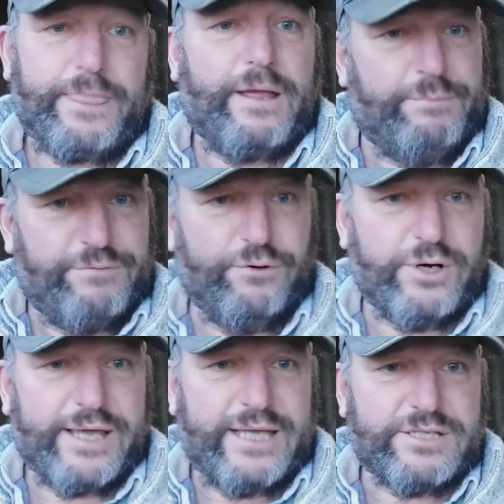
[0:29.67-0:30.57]
Before
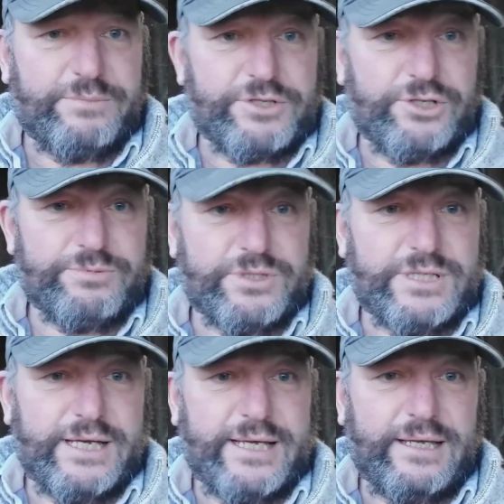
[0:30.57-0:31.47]
I get into my jobs
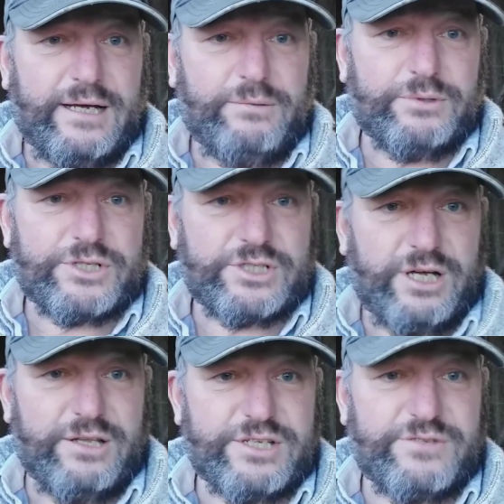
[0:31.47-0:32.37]
today, I want to
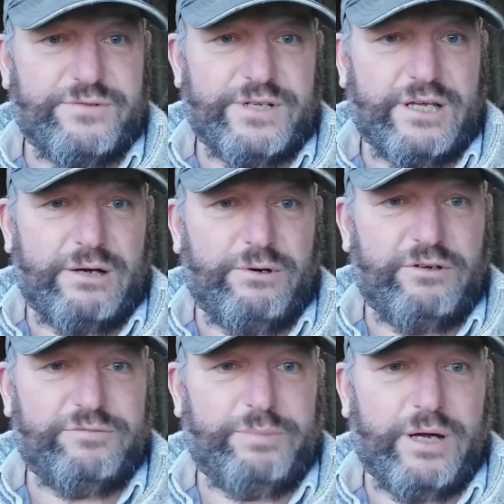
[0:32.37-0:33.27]
start this video
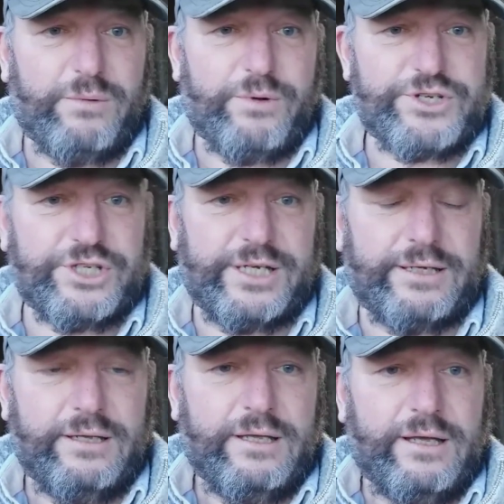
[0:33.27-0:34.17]
off by wishing
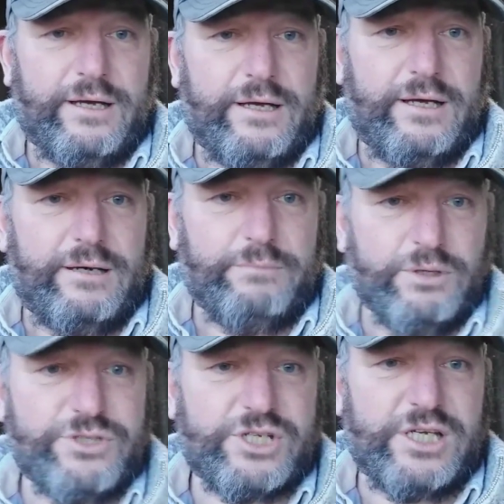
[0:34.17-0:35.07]

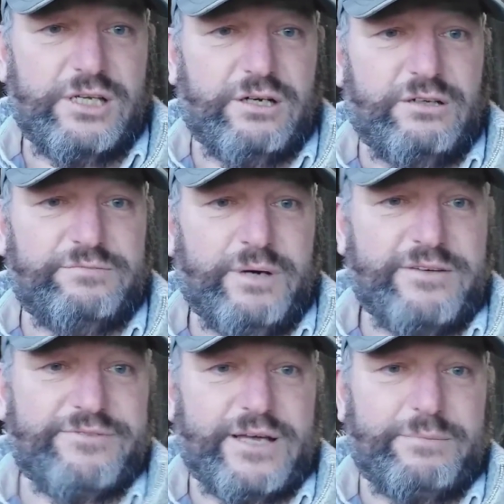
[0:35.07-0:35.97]
Monty of My
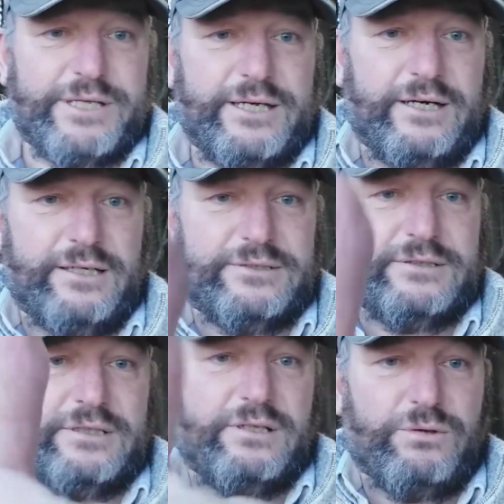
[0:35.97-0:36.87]
Family Garden,
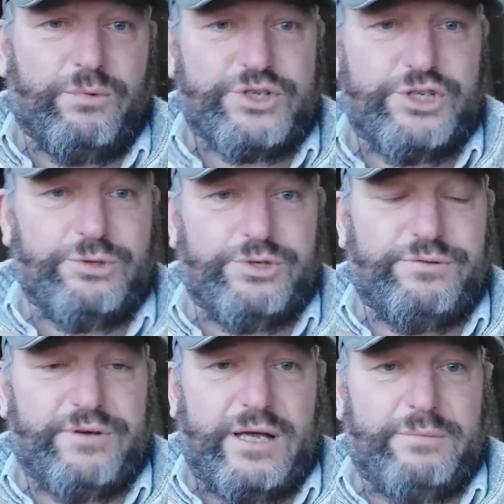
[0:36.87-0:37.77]
wish you and your
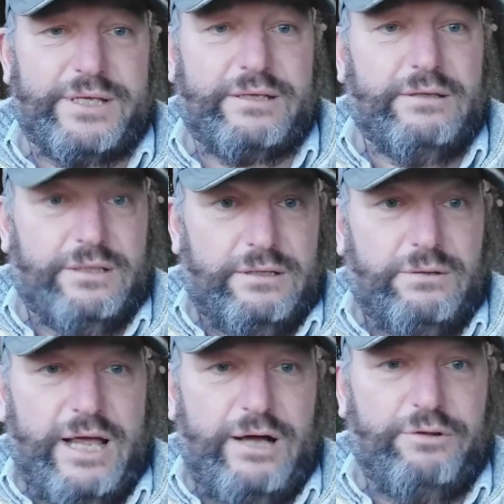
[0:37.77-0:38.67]
family
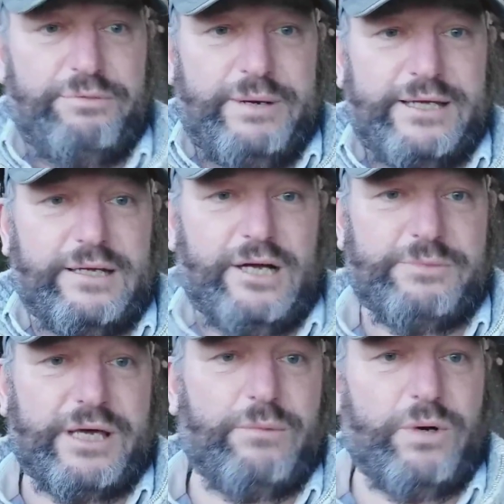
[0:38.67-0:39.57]
health, mate. Hope
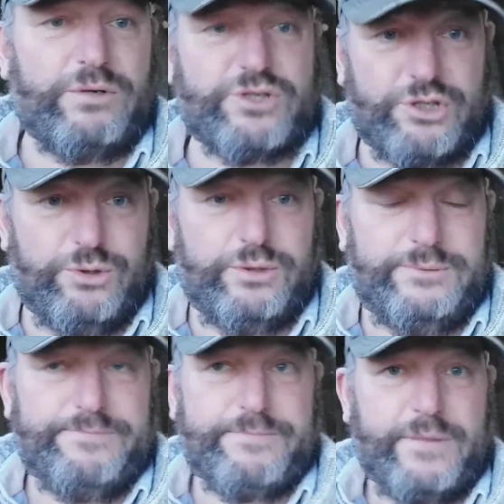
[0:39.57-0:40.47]
you get well soon.
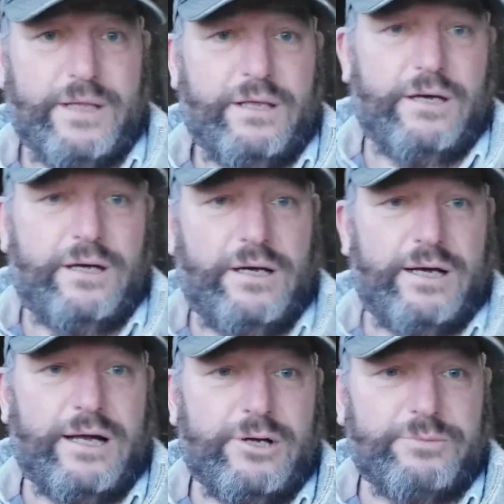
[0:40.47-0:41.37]

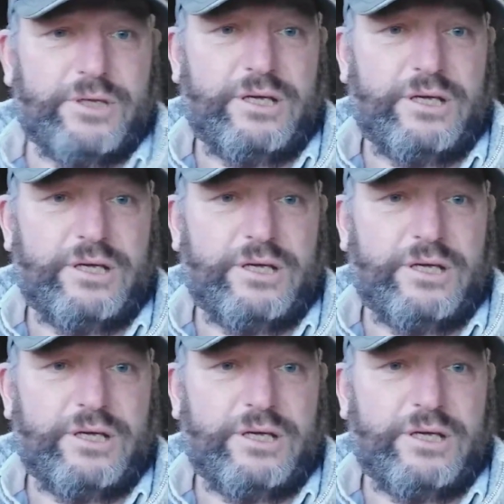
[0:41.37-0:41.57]
I hope the